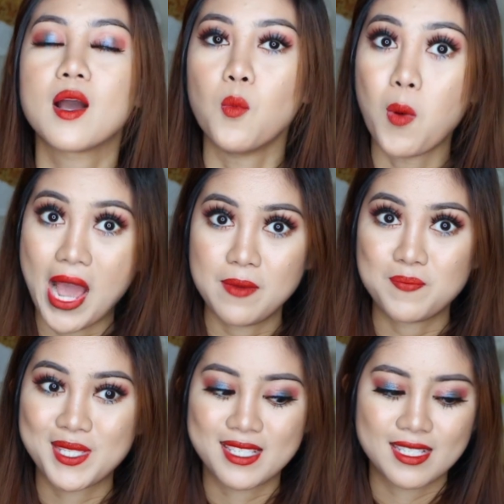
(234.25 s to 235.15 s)

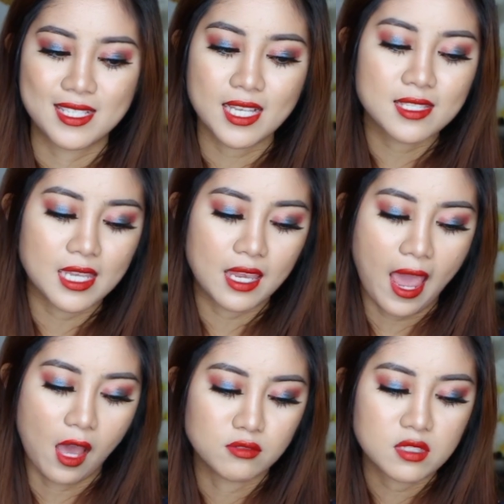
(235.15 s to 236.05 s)
wipes, 60
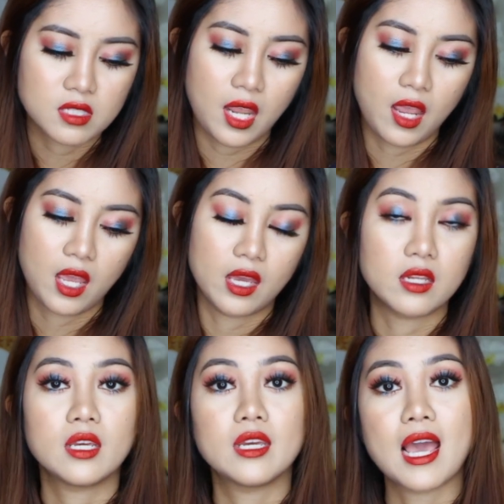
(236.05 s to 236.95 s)
counts,
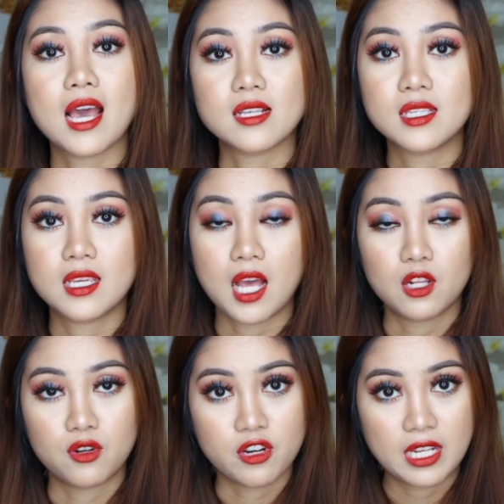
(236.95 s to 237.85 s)
and it has
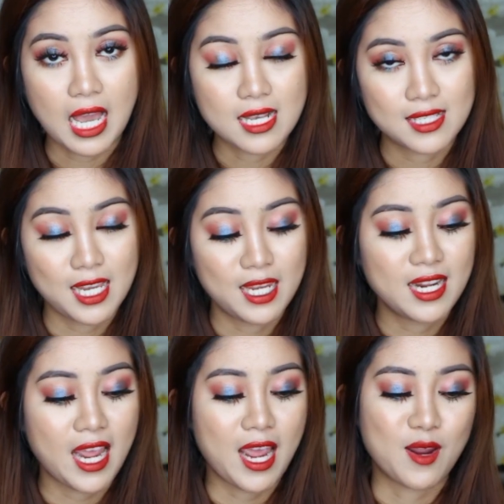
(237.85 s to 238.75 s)
hyaluronic
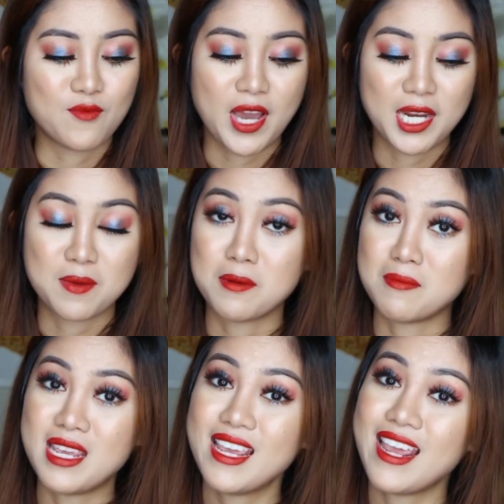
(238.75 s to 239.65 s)
acid and
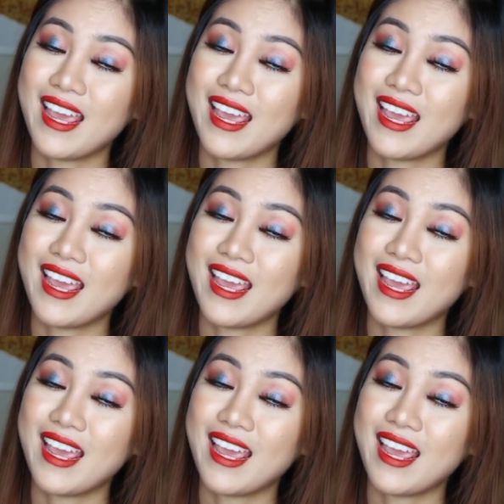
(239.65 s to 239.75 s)
vitamin B